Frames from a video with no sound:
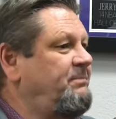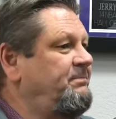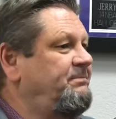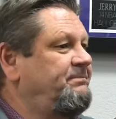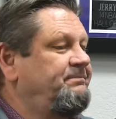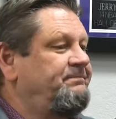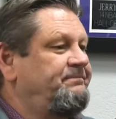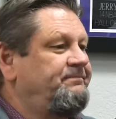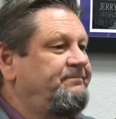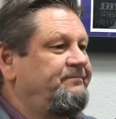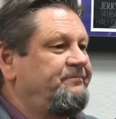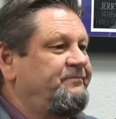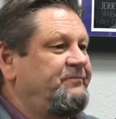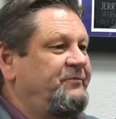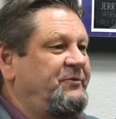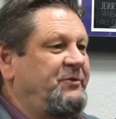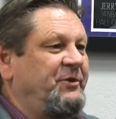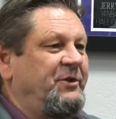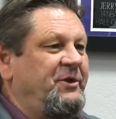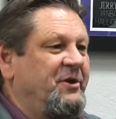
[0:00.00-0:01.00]
Nope.
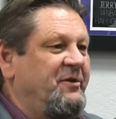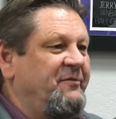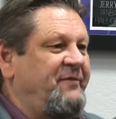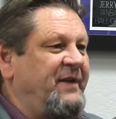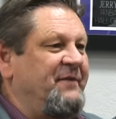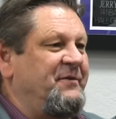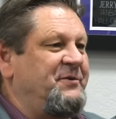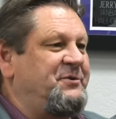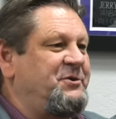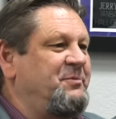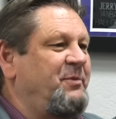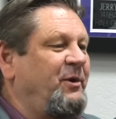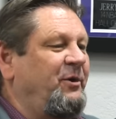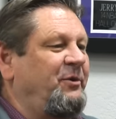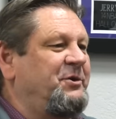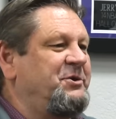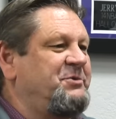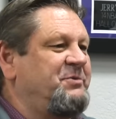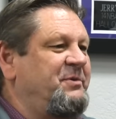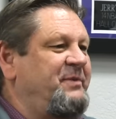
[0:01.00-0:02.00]
So your favorite two
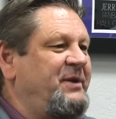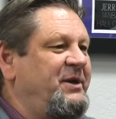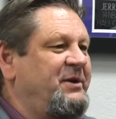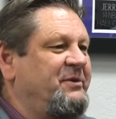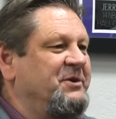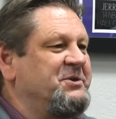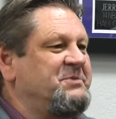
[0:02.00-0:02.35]
bowlers would be